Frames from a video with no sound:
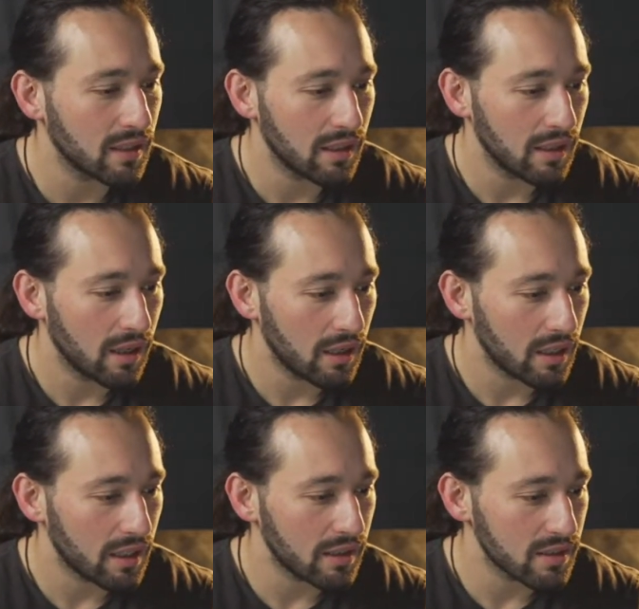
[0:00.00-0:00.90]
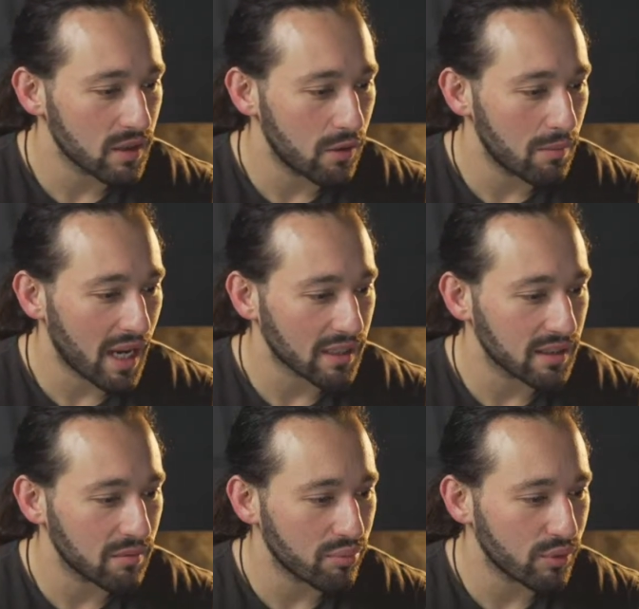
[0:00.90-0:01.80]
All right, let's go back to the
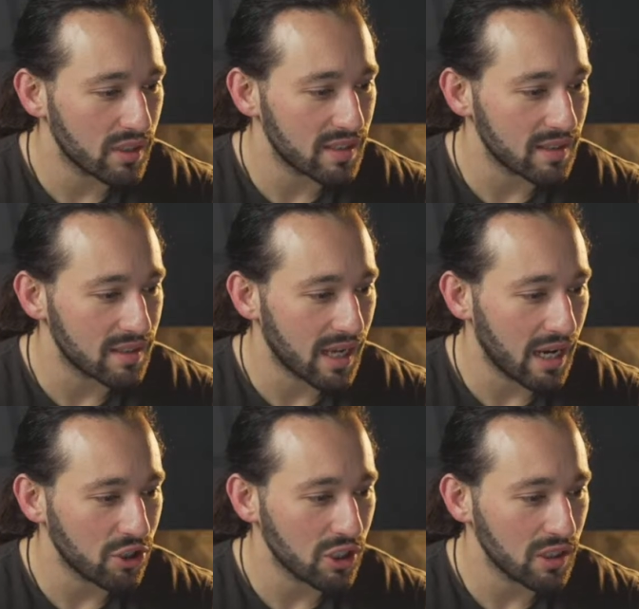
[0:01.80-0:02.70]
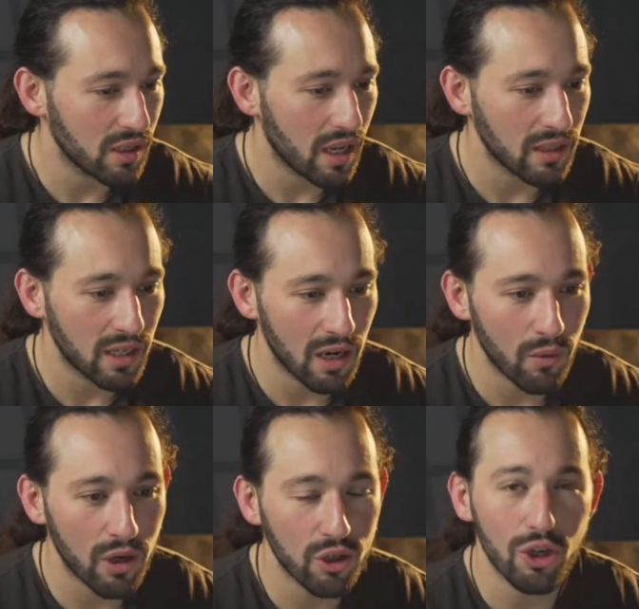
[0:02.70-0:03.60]
presentation, and then I
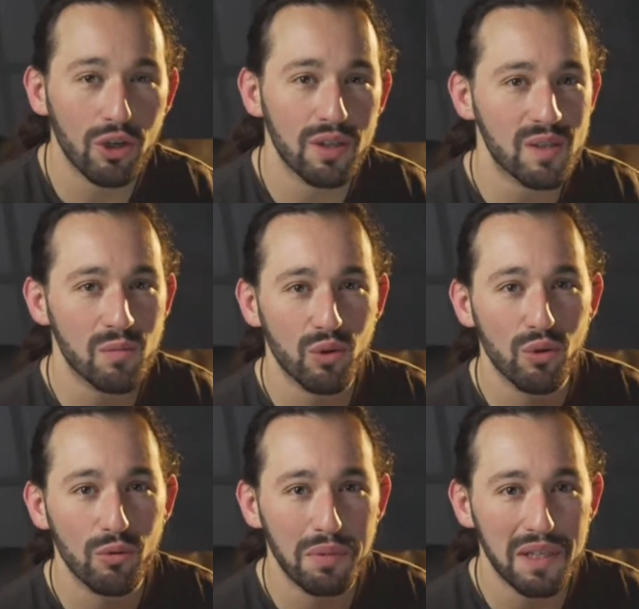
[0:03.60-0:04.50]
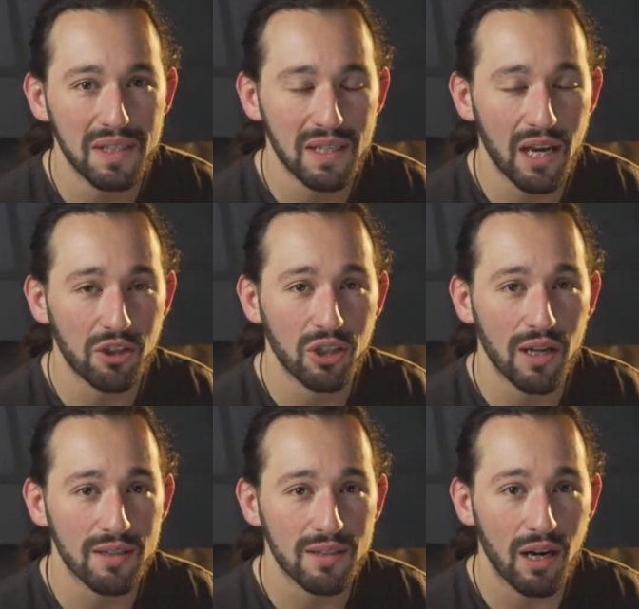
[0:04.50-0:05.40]
want to show you some cool BTS
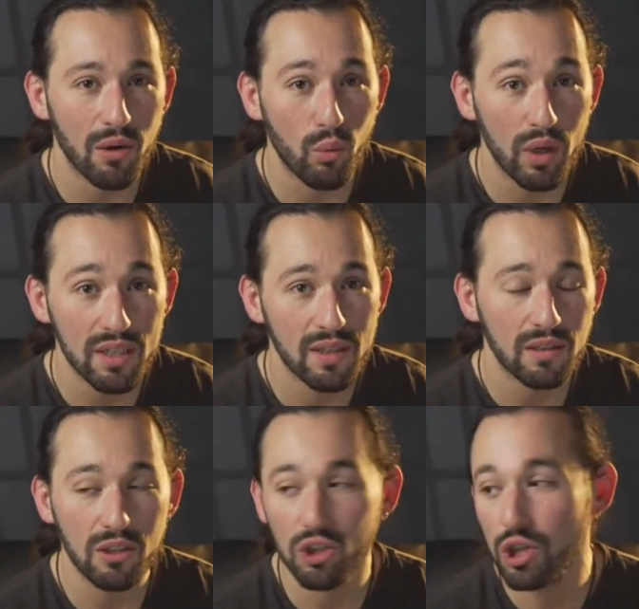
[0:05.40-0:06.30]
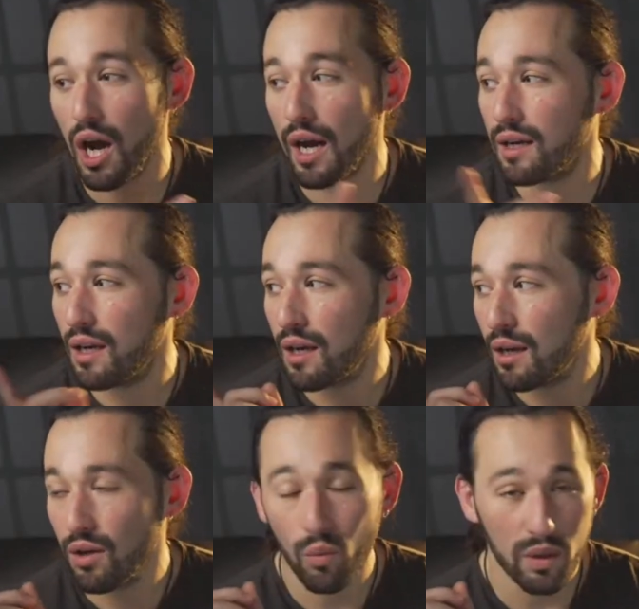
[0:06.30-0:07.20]
shots that I recently shot
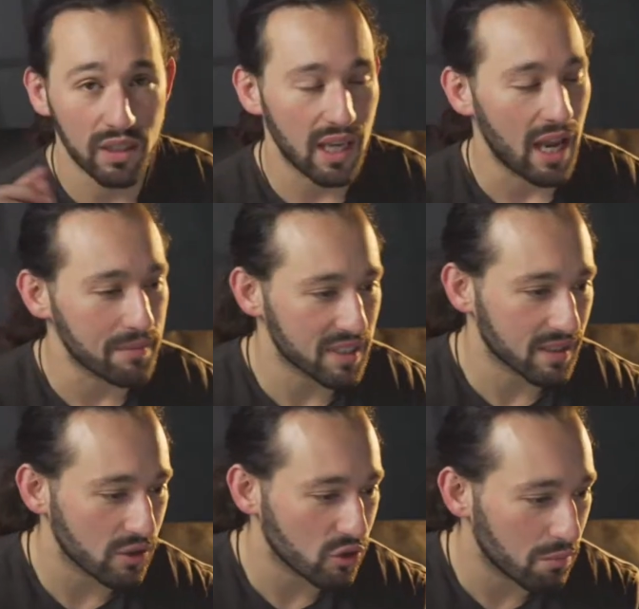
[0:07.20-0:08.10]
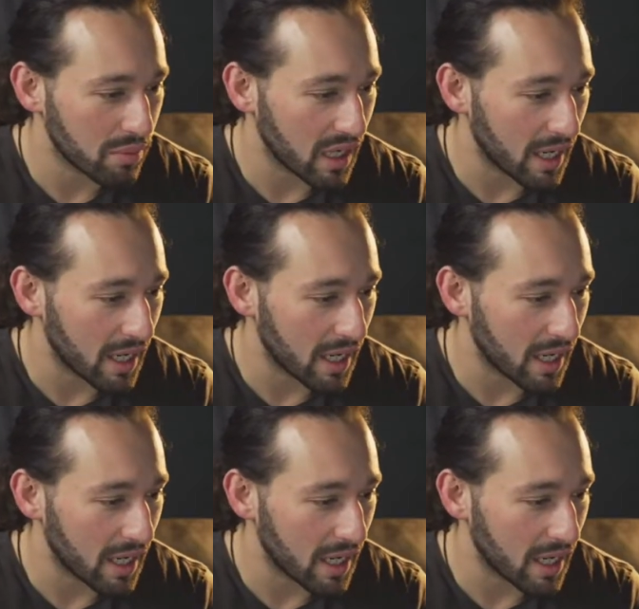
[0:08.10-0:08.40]
with the M600 buy.